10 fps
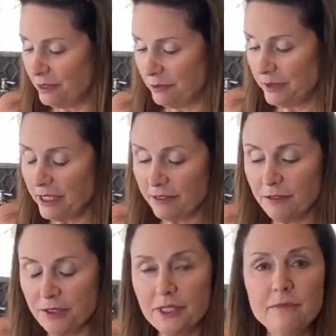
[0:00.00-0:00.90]
covered for
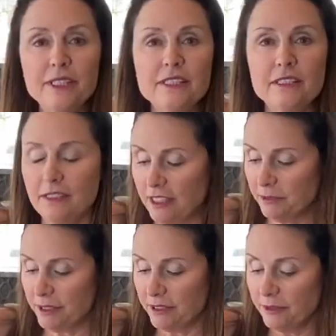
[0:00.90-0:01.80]
10 minutes, and now I'm going
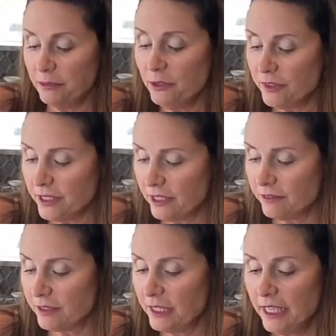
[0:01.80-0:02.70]
to remove the
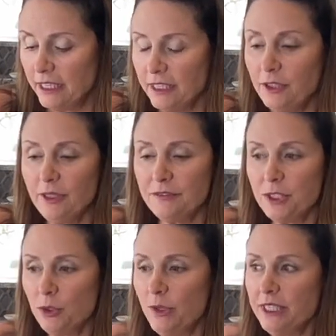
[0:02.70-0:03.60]
cover. And you have 2
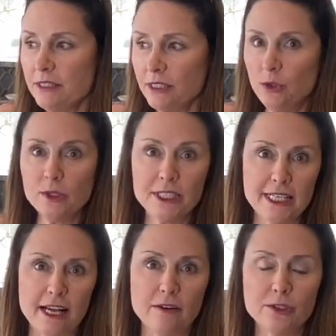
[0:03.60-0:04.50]
ways to cool it
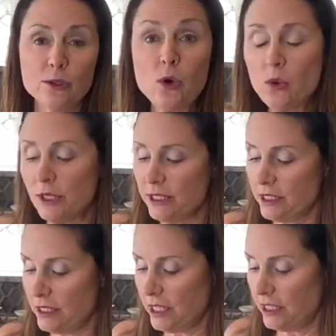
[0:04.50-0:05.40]
down. Your goal is to
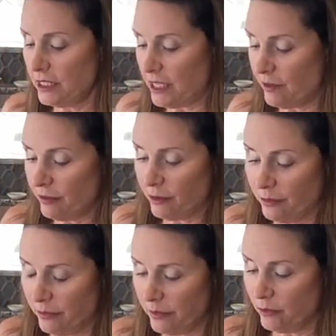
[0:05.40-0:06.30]
take it down from
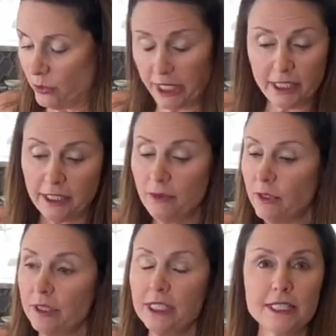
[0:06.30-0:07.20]
180, where
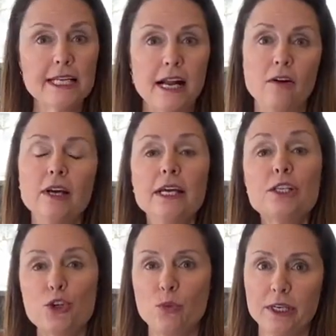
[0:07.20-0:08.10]
it is now, to
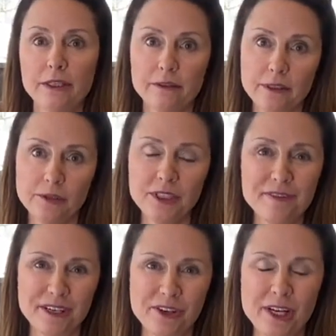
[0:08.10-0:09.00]
100 degrees
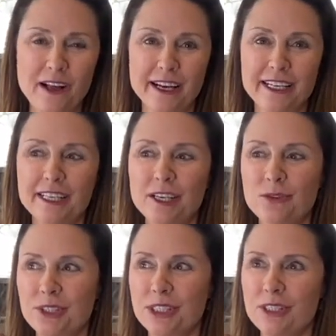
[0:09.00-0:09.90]
Fahrenheit,
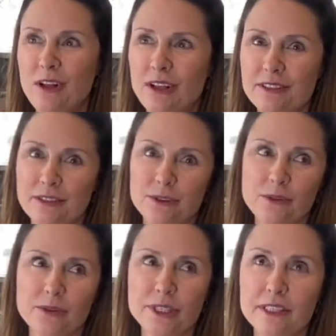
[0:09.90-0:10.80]
which is also
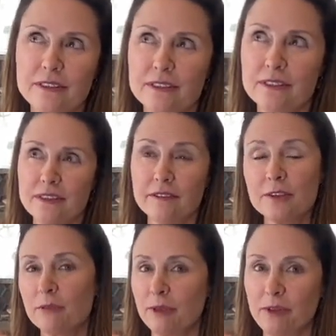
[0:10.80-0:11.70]
37 or
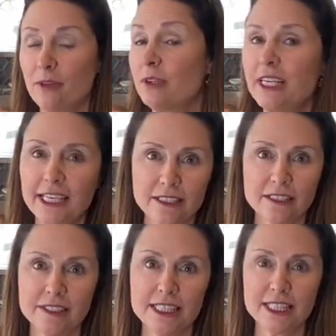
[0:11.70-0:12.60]
maybe 38
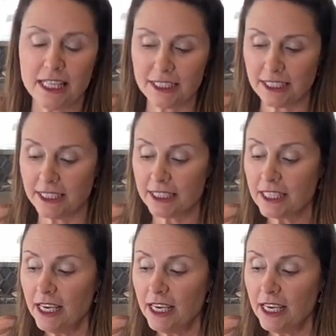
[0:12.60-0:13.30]
degrees Celsius.